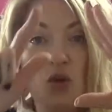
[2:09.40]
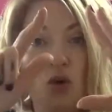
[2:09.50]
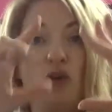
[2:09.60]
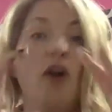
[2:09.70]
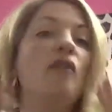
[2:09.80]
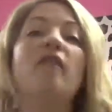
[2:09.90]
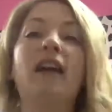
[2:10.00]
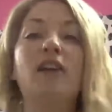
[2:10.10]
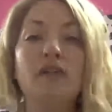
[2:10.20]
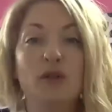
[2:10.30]
your own
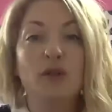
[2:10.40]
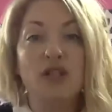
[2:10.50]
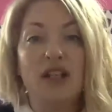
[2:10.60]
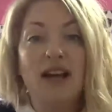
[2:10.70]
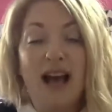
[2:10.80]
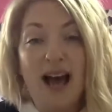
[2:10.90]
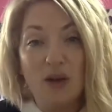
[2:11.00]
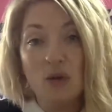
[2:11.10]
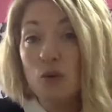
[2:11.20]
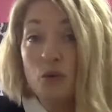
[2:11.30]
value filter at
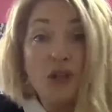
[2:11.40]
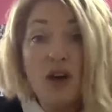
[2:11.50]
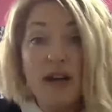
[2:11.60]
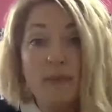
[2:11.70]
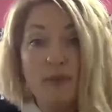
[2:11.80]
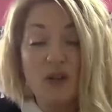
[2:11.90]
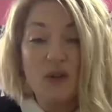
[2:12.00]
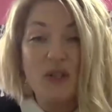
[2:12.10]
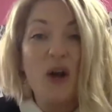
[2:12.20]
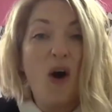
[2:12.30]
all times, or
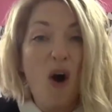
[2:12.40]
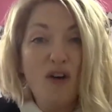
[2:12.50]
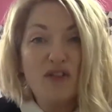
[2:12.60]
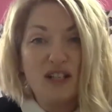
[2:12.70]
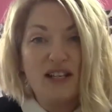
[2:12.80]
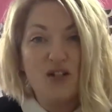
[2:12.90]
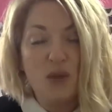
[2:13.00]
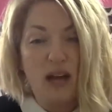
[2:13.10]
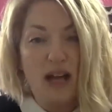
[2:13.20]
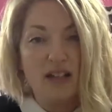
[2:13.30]
as often as you
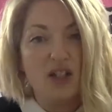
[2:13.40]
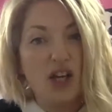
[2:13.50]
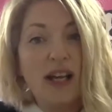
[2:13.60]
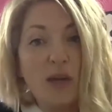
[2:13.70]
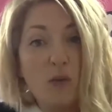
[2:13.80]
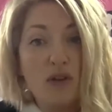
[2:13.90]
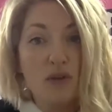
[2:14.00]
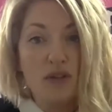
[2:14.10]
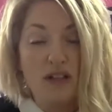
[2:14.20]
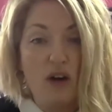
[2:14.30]
can, to check in with
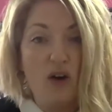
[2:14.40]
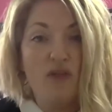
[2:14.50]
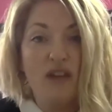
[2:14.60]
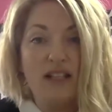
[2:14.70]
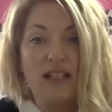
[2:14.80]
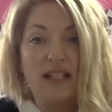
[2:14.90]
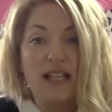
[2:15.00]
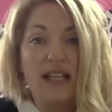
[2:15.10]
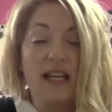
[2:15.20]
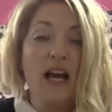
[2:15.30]
yourself and
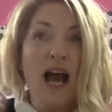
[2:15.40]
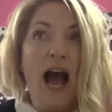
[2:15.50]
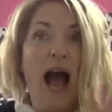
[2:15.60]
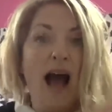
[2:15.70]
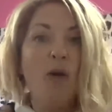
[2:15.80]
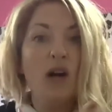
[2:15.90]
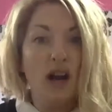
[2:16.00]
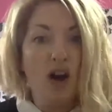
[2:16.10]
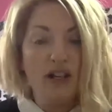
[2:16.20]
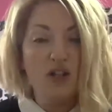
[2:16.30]
see how
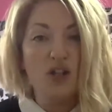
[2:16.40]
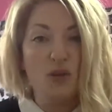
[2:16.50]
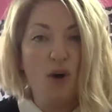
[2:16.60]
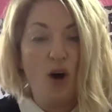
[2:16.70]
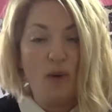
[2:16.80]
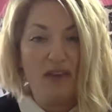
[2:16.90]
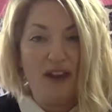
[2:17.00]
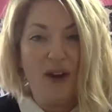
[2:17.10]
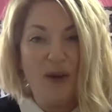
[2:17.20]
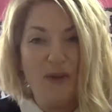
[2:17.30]
aligned you are with
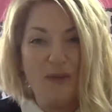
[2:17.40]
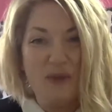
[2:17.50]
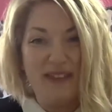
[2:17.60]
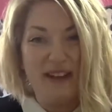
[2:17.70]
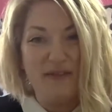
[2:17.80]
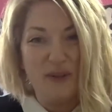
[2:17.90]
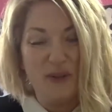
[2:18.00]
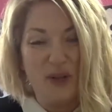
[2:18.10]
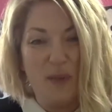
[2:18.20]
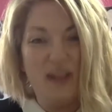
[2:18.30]
that
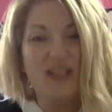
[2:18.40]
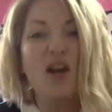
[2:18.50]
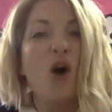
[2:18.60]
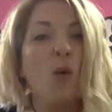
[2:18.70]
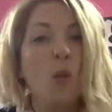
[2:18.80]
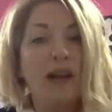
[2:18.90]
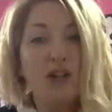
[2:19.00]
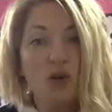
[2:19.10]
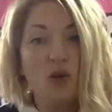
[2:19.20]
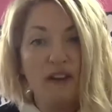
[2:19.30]
filter. Because when
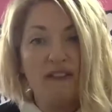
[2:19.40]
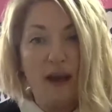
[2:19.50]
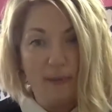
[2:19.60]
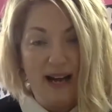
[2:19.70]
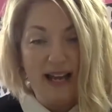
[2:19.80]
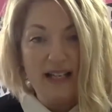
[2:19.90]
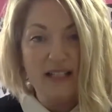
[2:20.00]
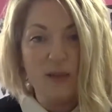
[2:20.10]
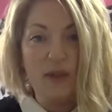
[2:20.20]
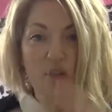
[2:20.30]
you're in that place, when